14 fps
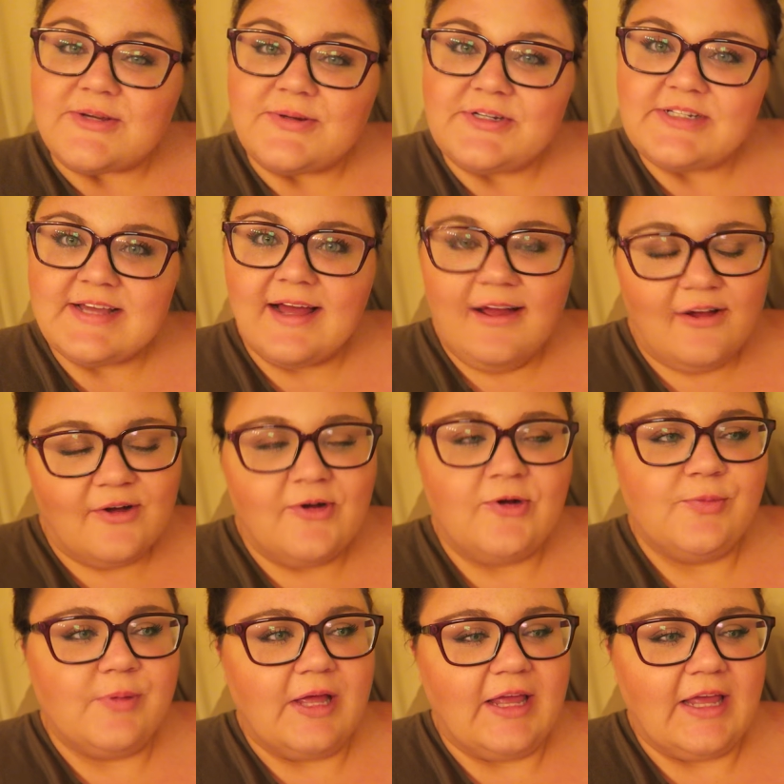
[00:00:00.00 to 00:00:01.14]
So we just got
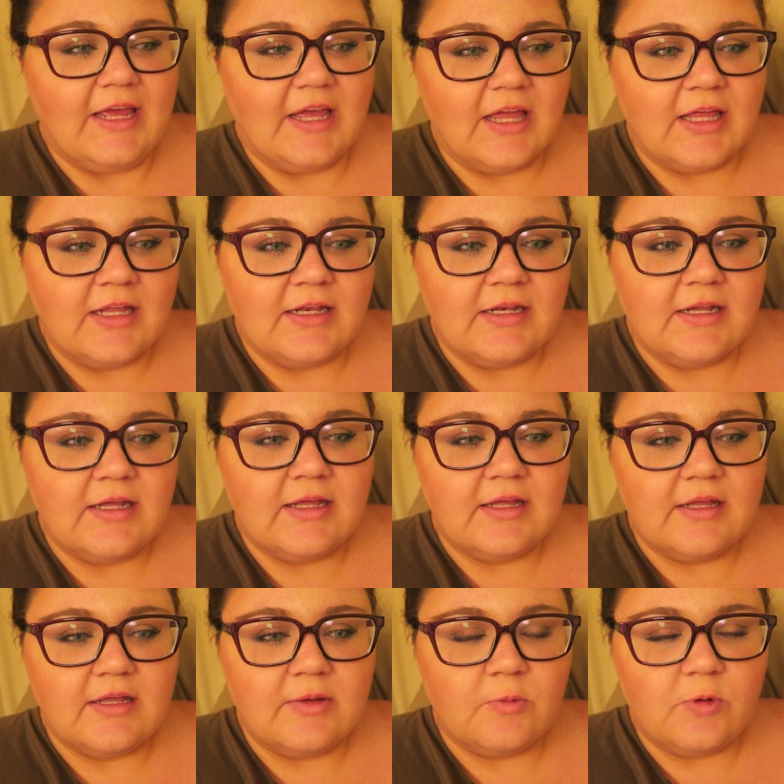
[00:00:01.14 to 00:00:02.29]
home, and
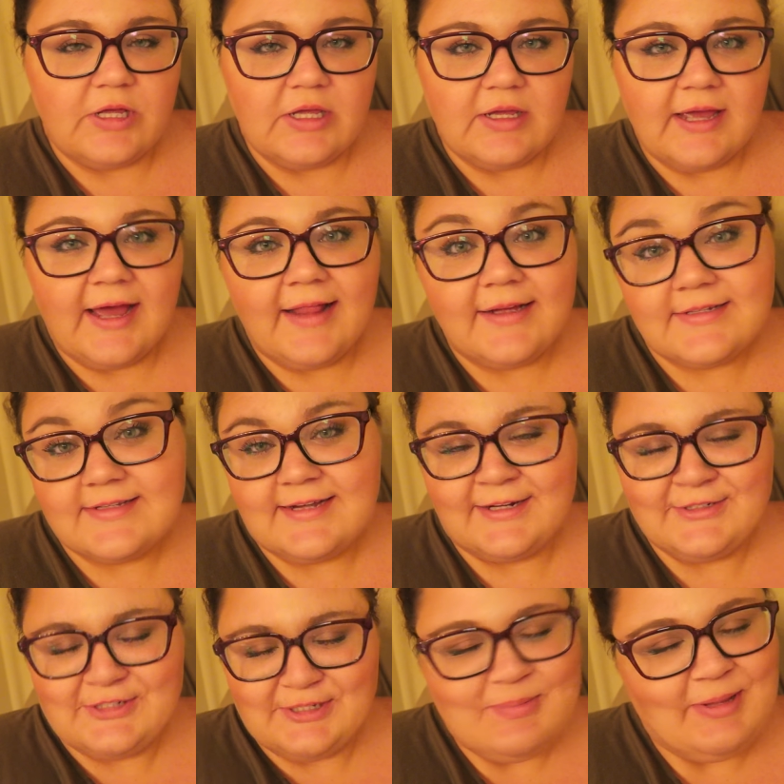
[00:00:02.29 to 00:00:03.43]
we, Alex is
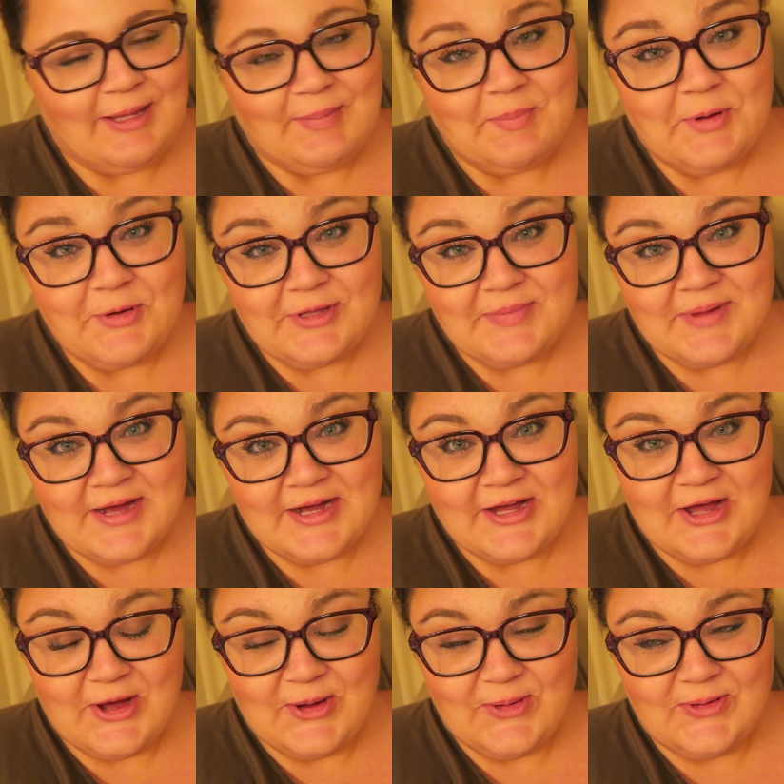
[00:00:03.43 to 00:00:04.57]
actually playing Pokemon
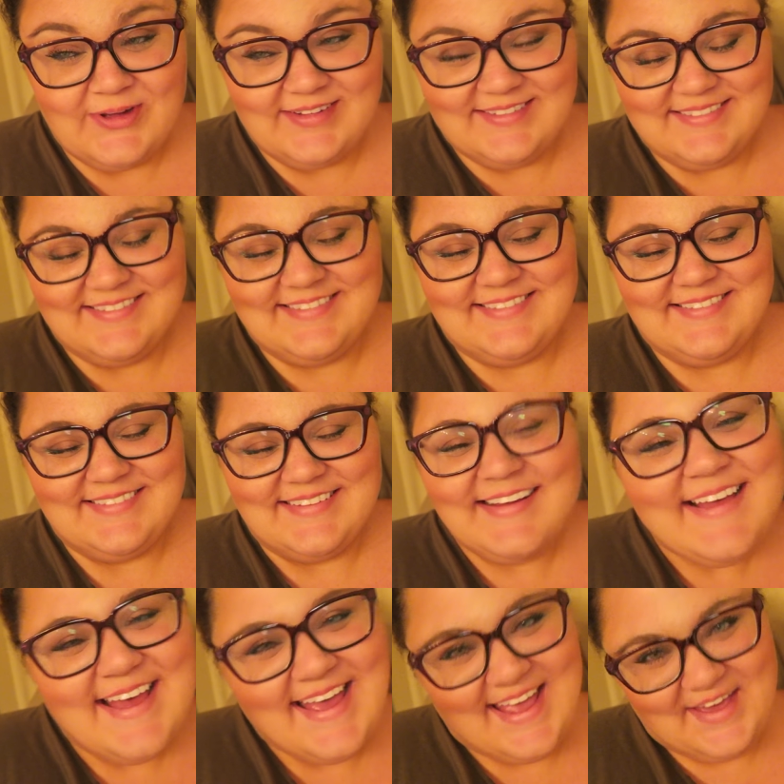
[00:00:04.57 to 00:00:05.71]
Go.
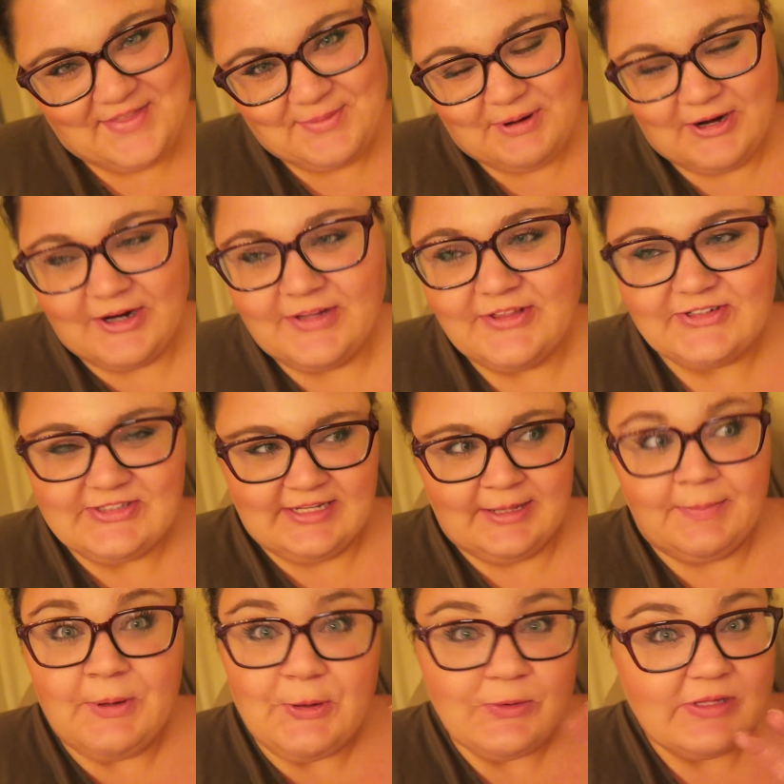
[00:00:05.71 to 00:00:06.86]
At the park, there's like
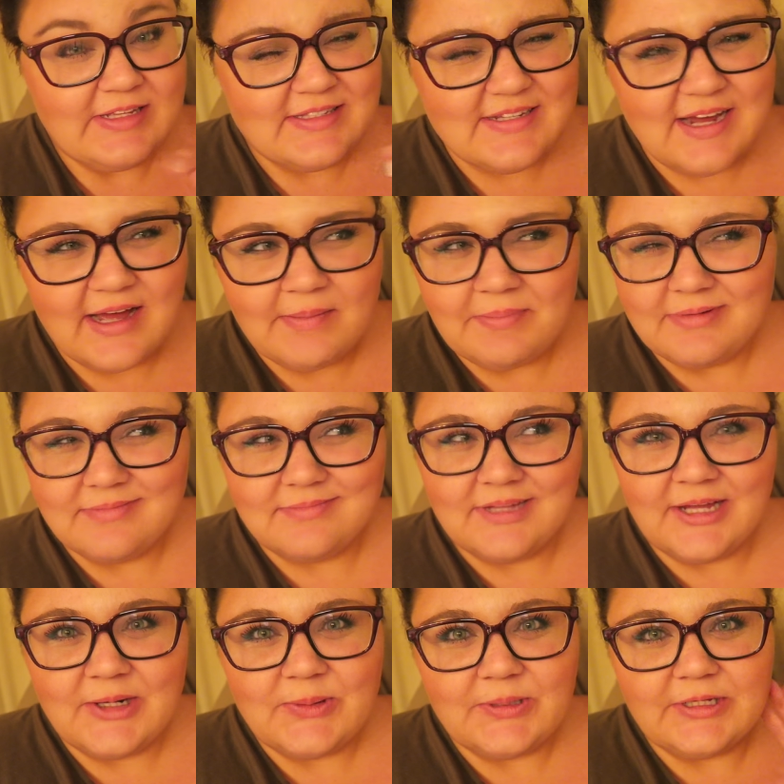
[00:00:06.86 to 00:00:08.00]
a PokeStop.
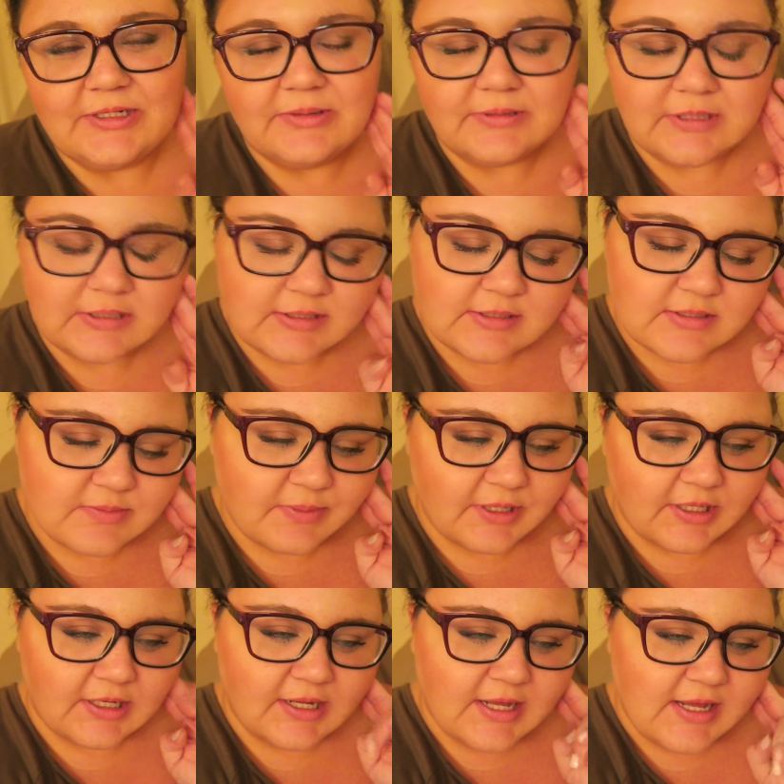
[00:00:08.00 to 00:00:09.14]
I don't really know what that is,
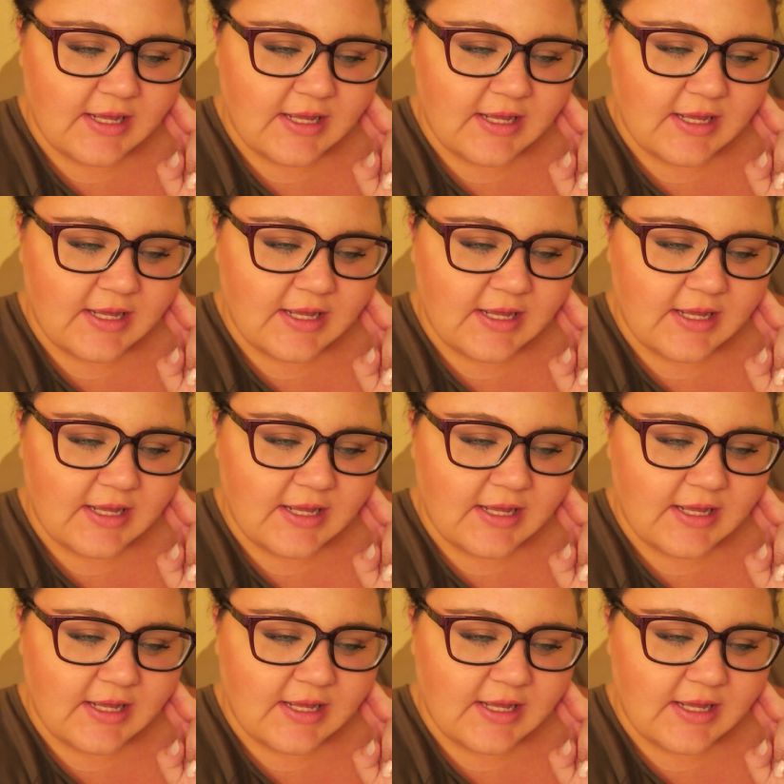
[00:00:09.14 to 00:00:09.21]
but